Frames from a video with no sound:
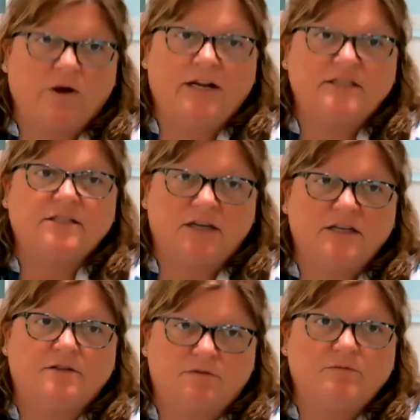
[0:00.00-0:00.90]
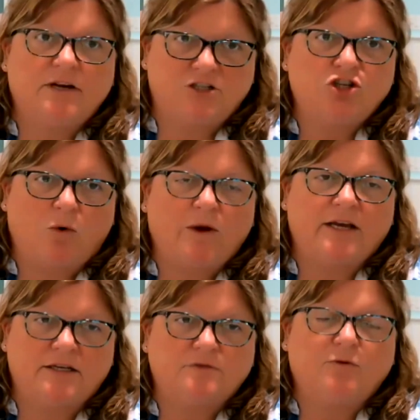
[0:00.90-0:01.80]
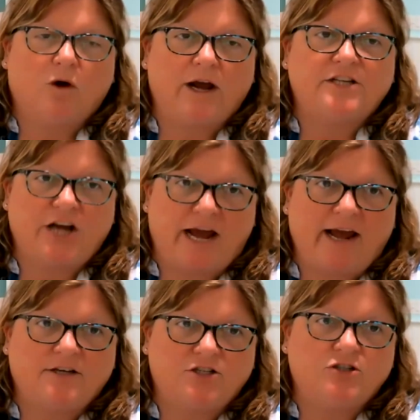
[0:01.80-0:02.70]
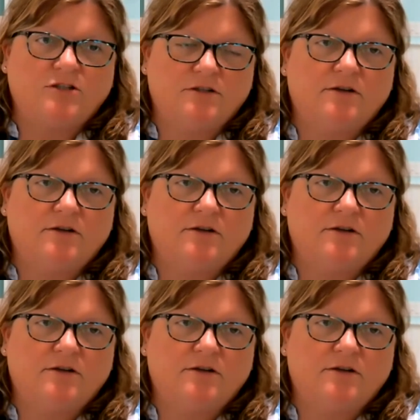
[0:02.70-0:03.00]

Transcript: it's showing his 4-H age,